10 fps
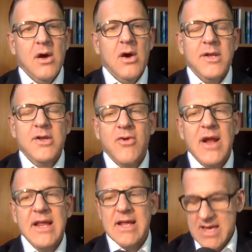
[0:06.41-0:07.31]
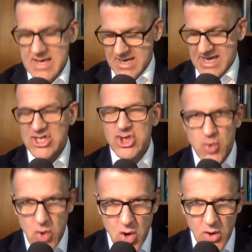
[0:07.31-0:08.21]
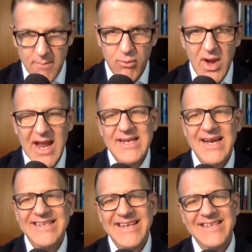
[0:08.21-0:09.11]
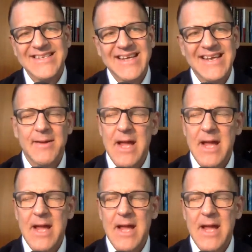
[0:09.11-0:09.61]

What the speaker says: on creating a strong brand identity.